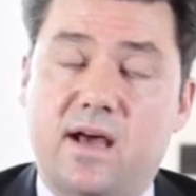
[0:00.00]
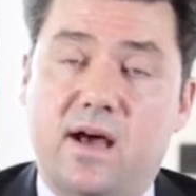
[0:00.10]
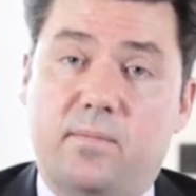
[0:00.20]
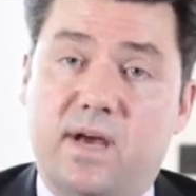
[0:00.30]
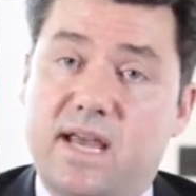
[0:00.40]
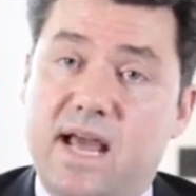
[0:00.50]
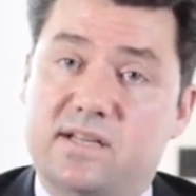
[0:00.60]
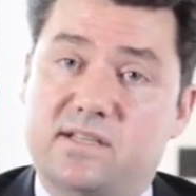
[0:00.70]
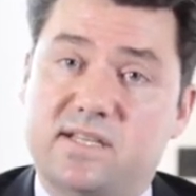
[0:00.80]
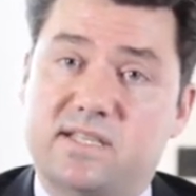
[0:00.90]
um,
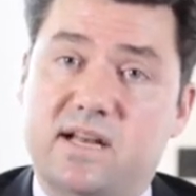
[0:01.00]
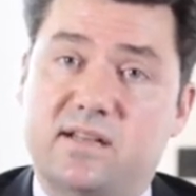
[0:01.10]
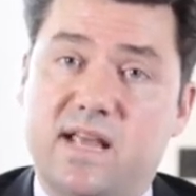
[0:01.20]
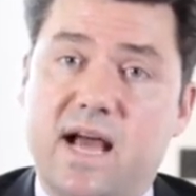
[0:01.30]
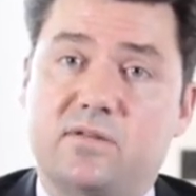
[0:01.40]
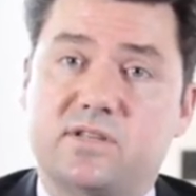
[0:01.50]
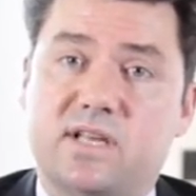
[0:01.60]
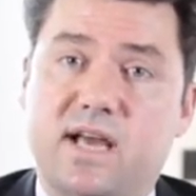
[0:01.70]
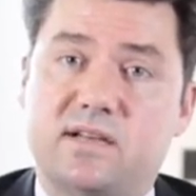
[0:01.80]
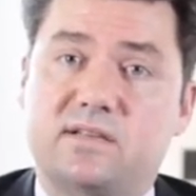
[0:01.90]
again, as I said at the
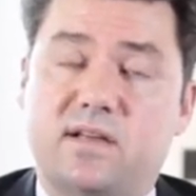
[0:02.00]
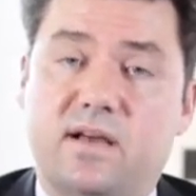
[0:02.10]
outset,